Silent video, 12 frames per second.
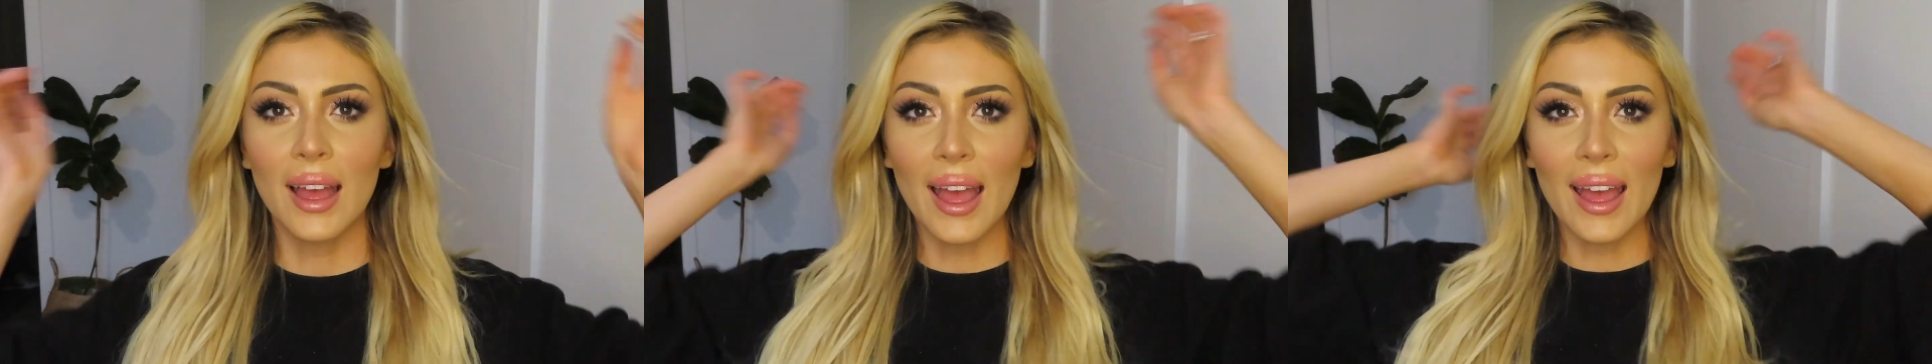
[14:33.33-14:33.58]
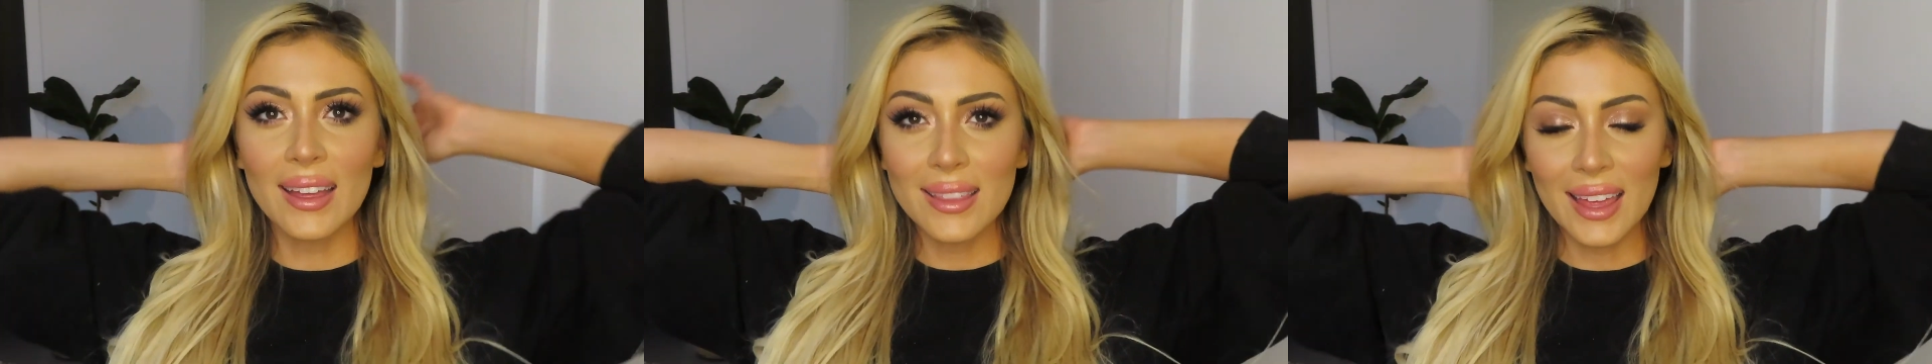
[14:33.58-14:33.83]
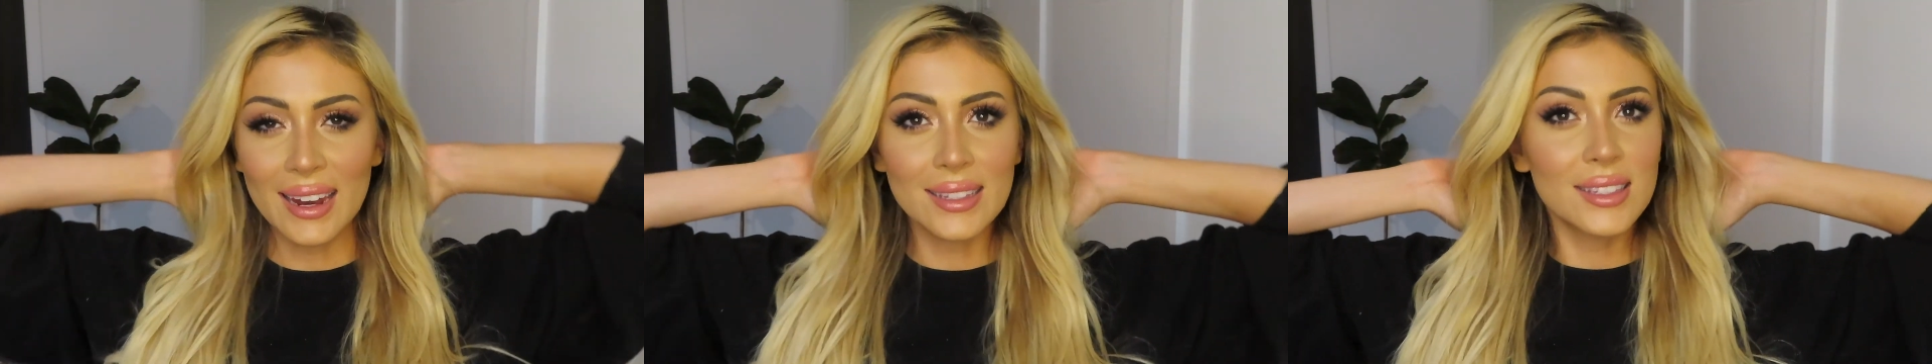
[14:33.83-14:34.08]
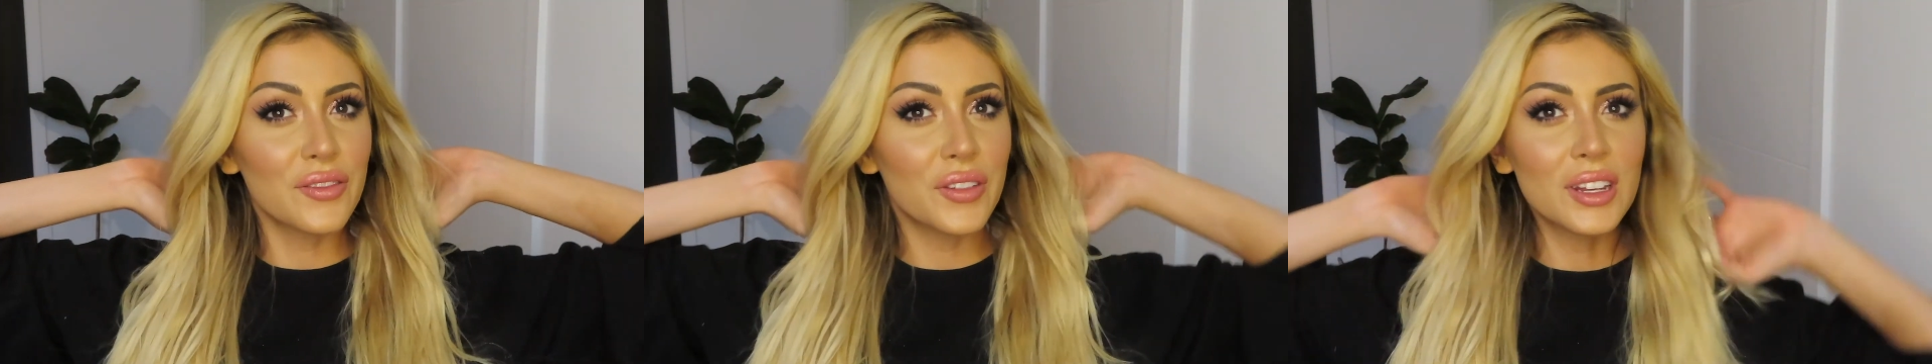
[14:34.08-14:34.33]
And that
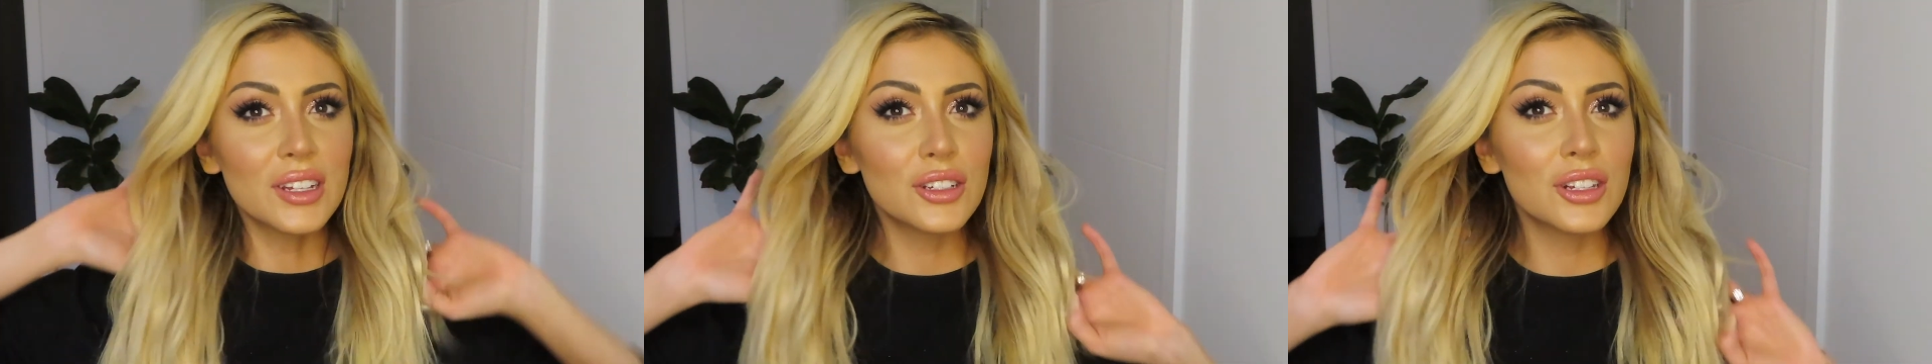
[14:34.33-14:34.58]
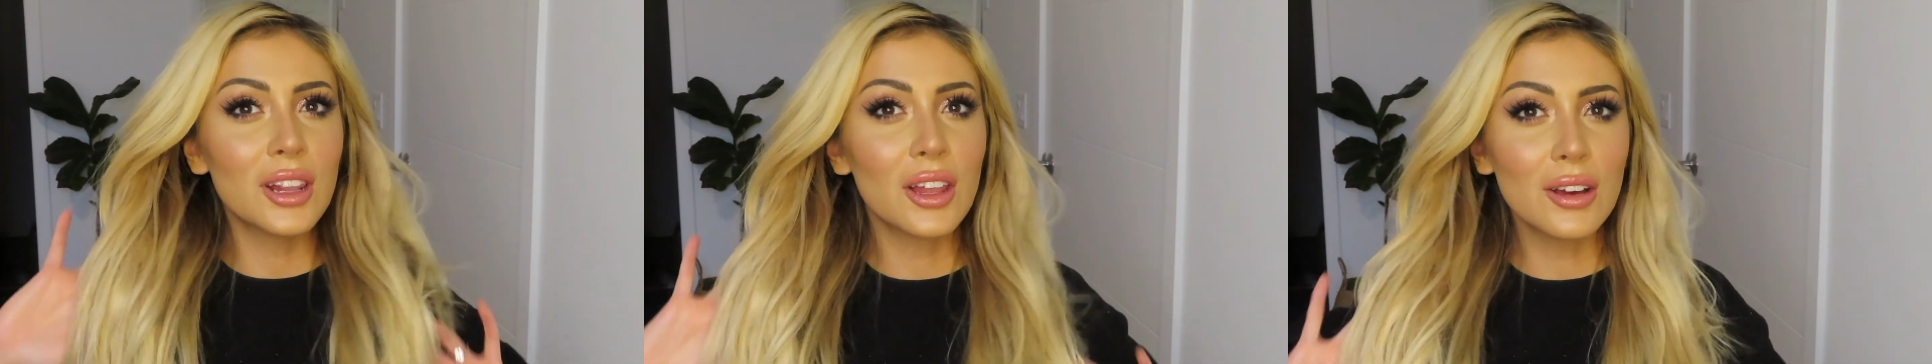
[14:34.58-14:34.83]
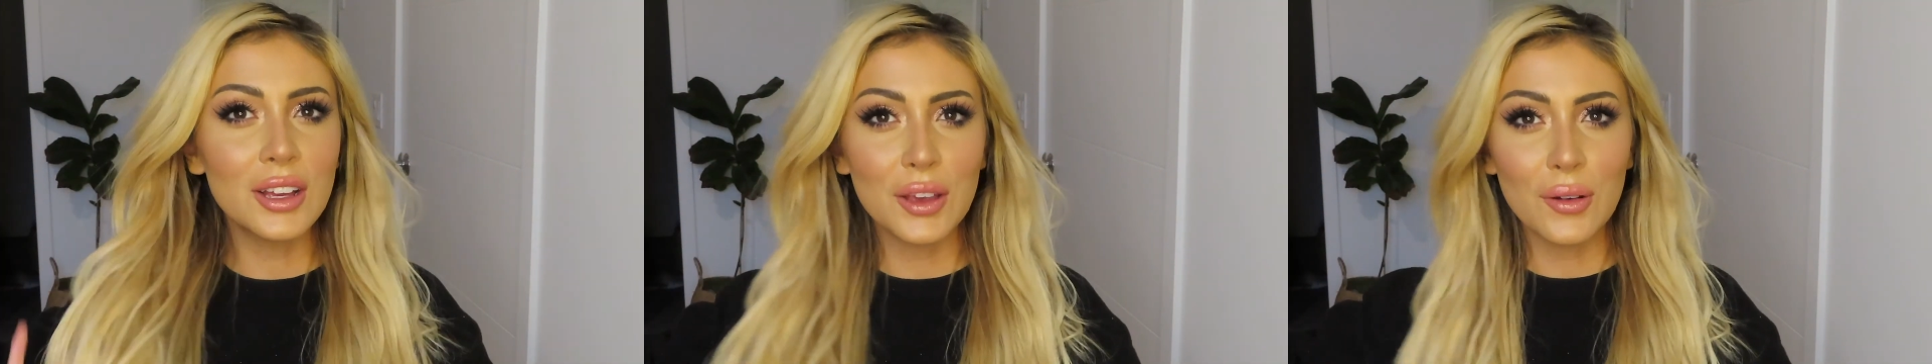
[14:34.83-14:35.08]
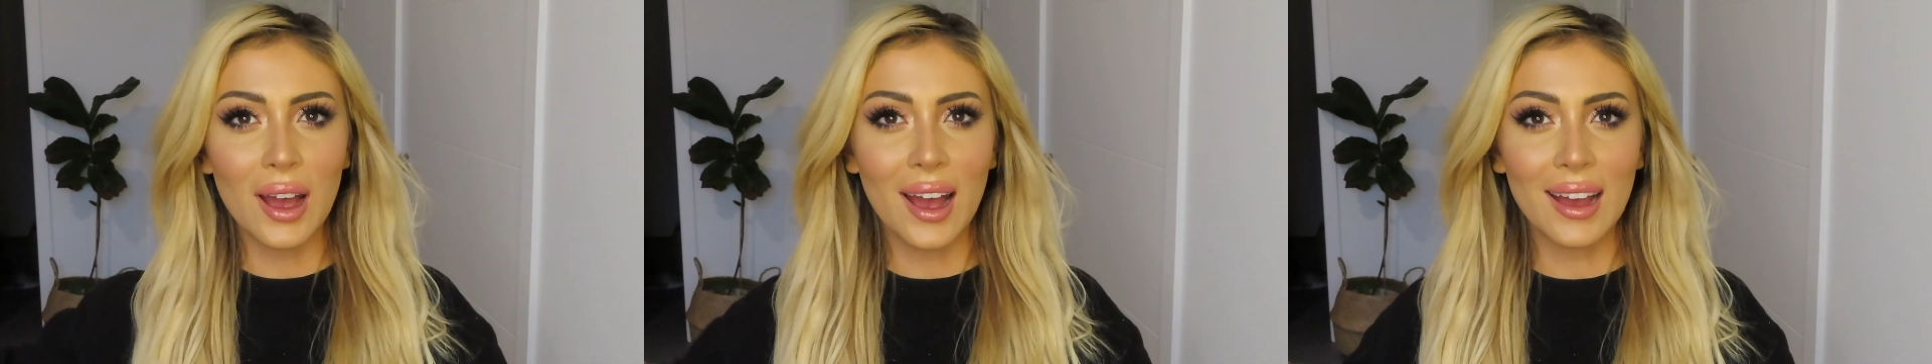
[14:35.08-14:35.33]
is the finished look,
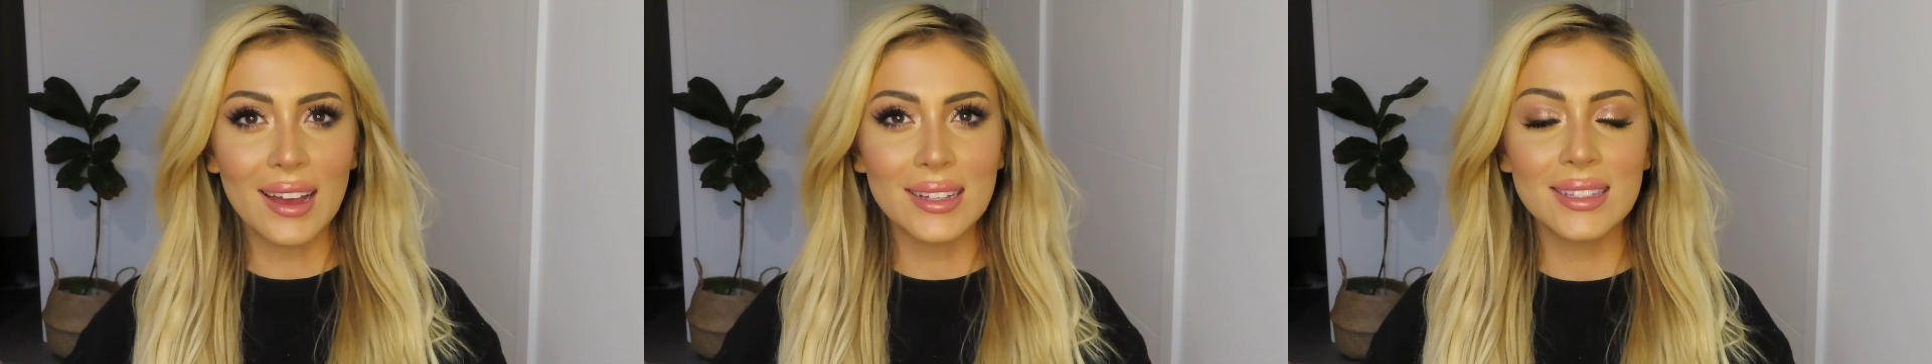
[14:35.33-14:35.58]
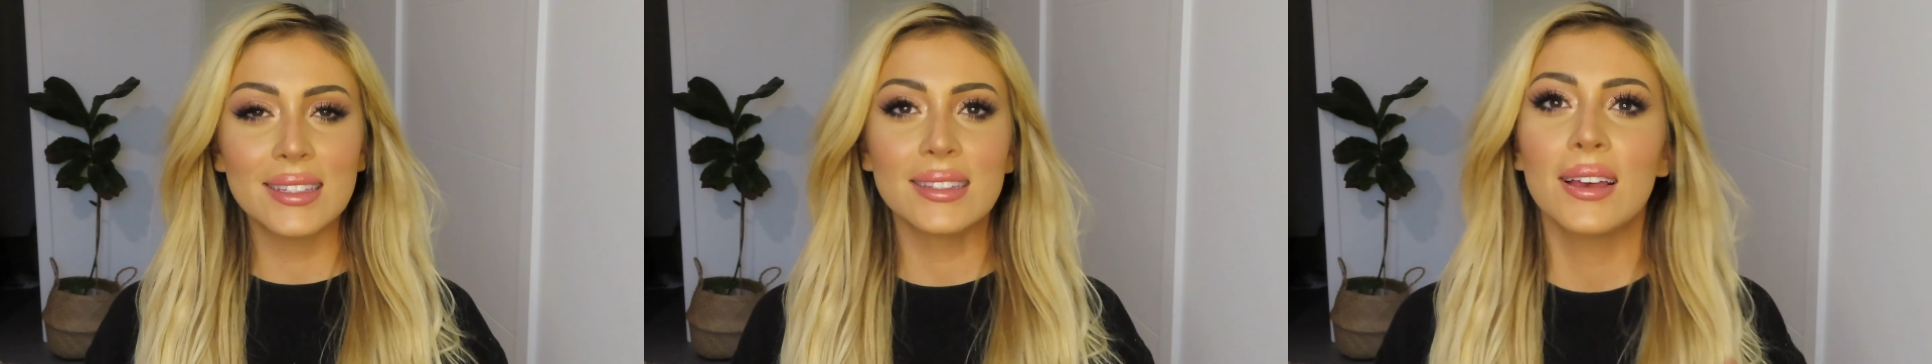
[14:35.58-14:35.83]
you guys.